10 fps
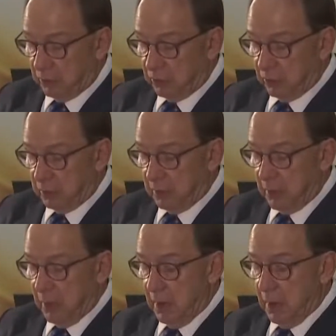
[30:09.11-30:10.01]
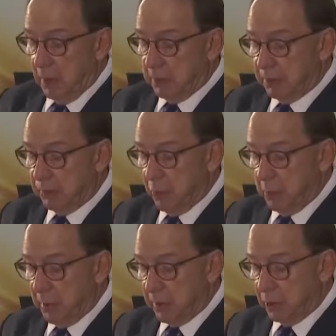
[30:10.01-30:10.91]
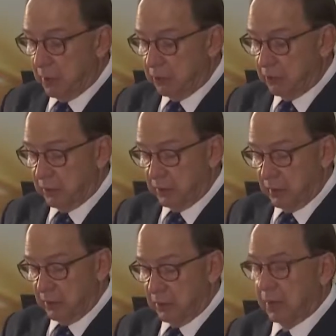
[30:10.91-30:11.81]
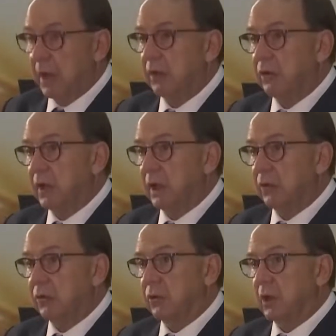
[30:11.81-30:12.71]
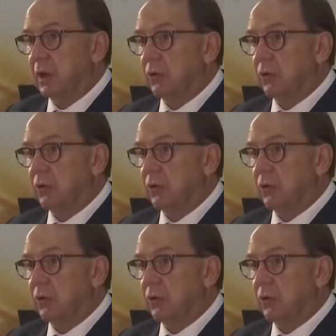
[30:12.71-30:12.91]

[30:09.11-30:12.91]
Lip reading: Zuma before being questioned thereon at a later stage.